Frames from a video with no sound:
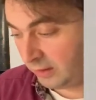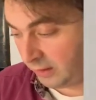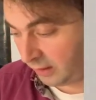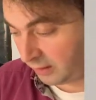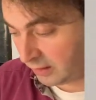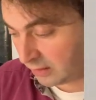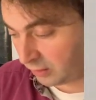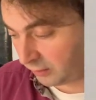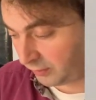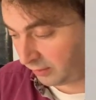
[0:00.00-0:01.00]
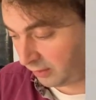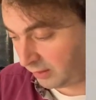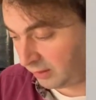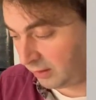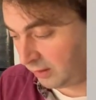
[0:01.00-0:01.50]
and this is often
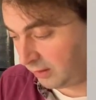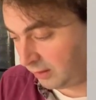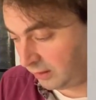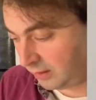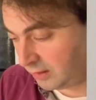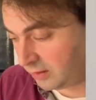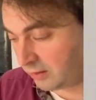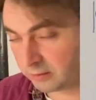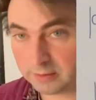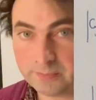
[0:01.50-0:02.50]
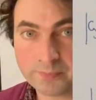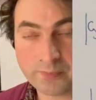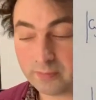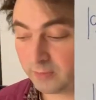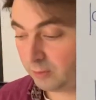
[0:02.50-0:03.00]
the easier
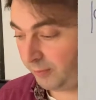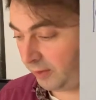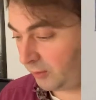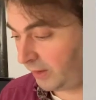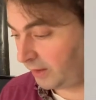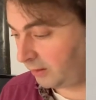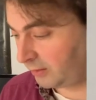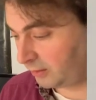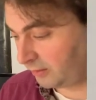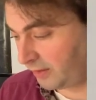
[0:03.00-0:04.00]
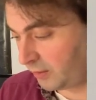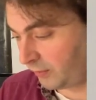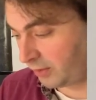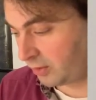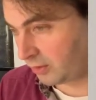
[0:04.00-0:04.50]
way to handle your Green's
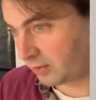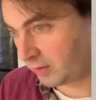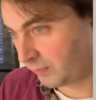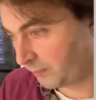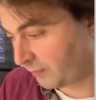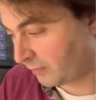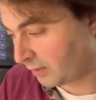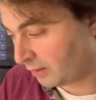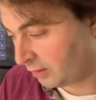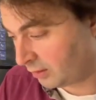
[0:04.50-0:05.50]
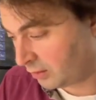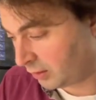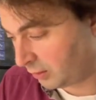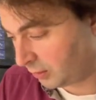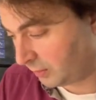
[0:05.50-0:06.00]
functions.
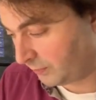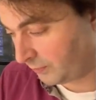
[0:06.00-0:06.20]
So